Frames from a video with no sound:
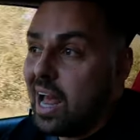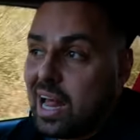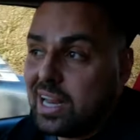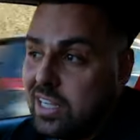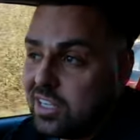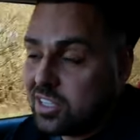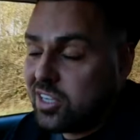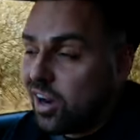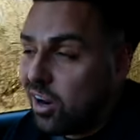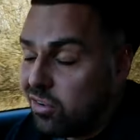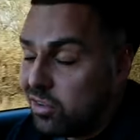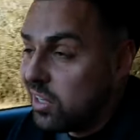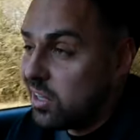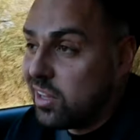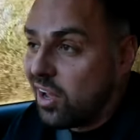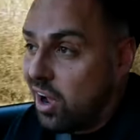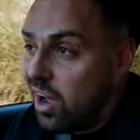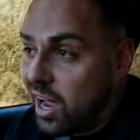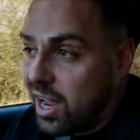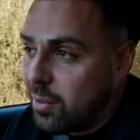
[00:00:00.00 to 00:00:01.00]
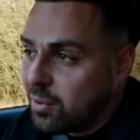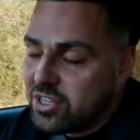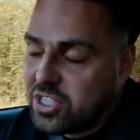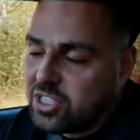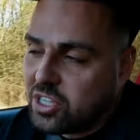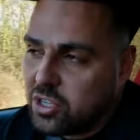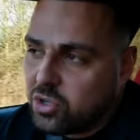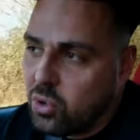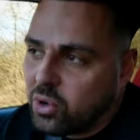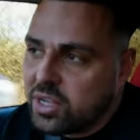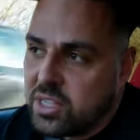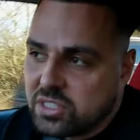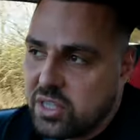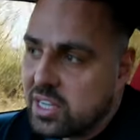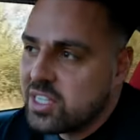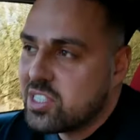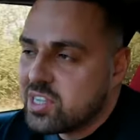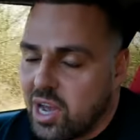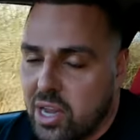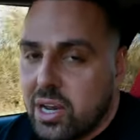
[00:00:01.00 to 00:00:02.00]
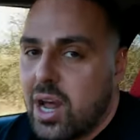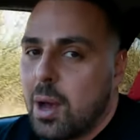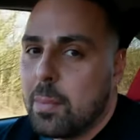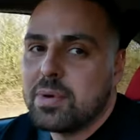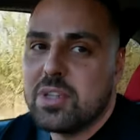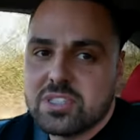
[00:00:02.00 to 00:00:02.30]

and it's currently dirty, which is annoying, so he's turned up,